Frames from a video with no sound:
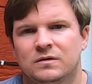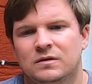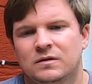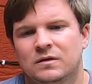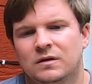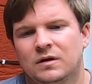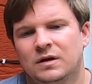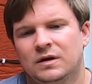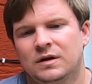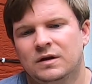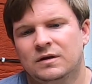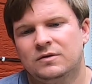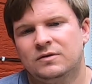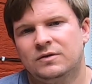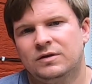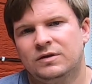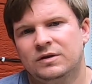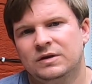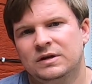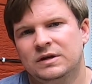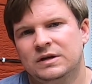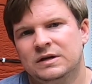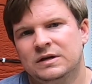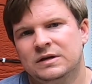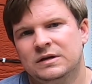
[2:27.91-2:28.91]
Another
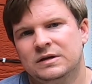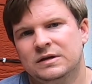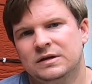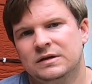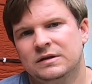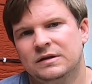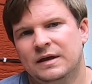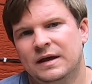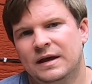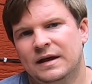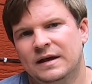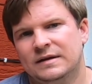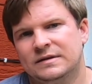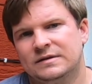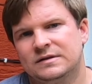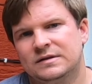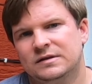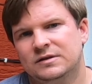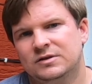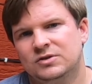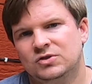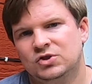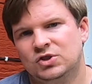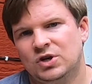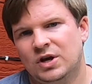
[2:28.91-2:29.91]
thing that
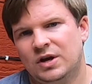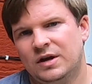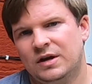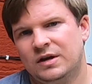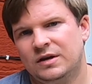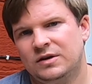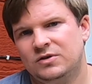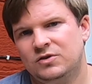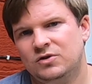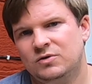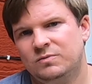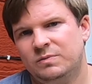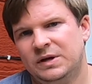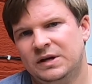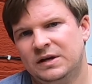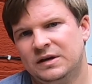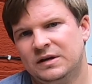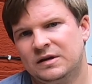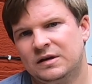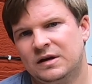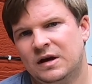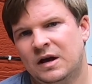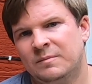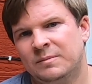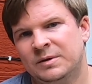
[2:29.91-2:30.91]
John
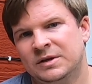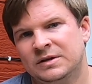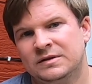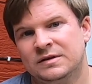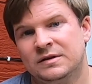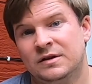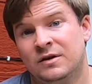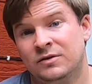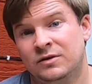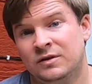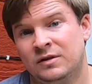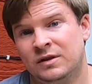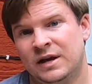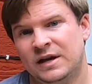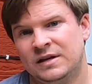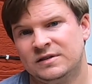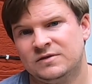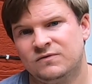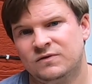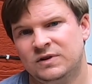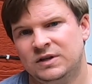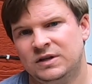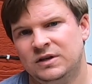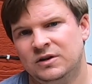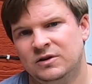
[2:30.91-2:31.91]
Eubank commented on the last
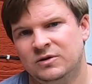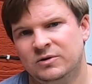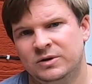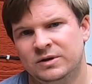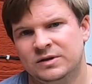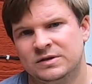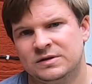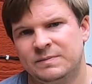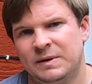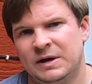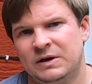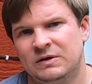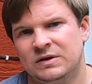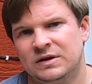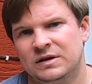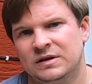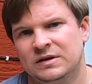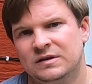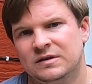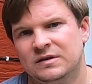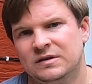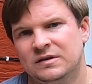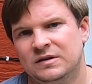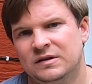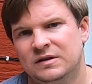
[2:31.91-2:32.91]
video is about
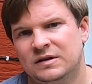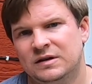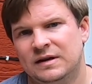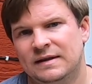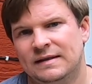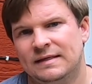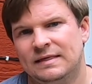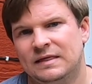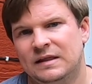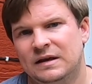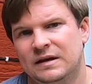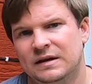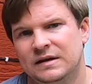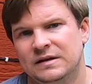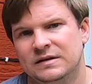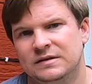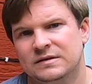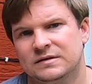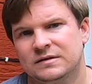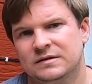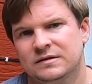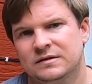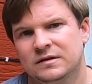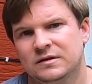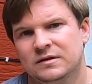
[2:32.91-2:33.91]
getting a
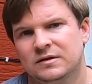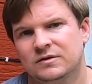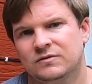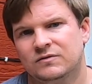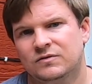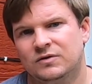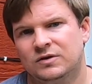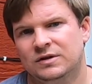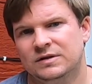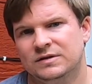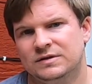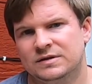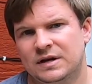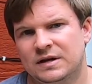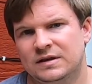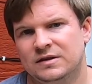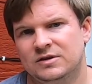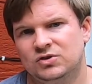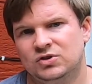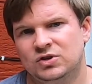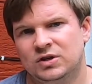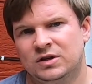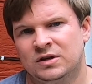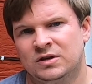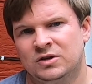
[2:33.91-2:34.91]
light for inside the
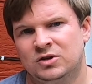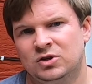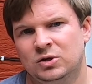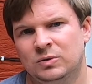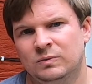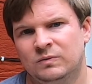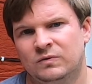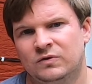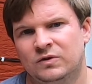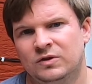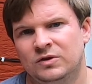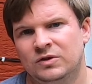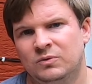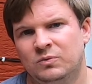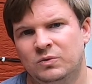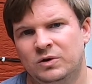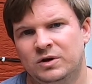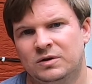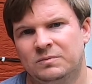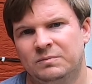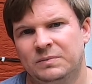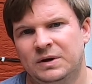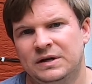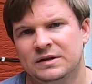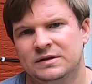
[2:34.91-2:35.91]
chicken coop for in the
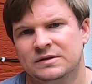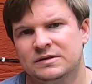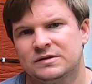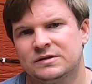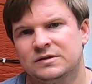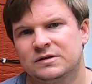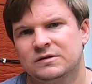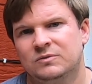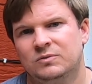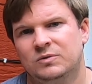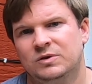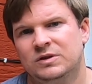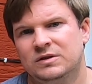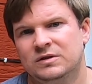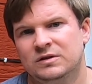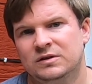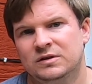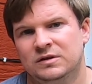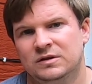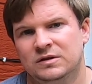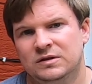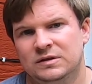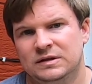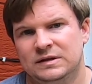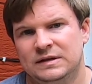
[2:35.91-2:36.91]
winter months when
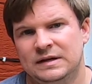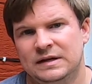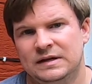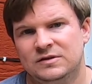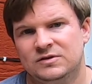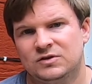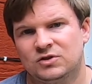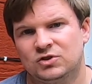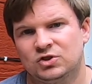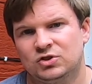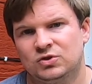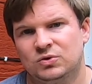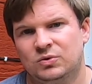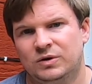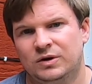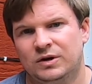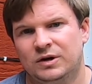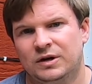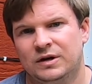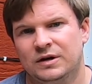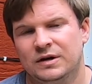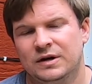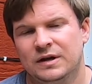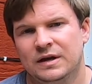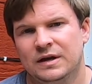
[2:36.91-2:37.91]
the days are
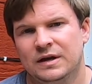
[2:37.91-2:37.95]
shorter.